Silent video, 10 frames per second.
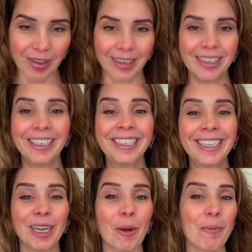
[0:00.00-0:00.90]

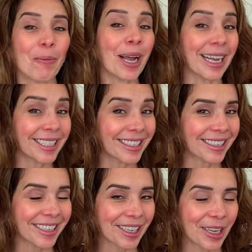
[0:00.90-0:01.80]
But
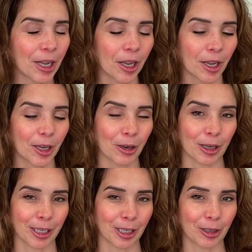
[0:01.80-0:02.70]
you continue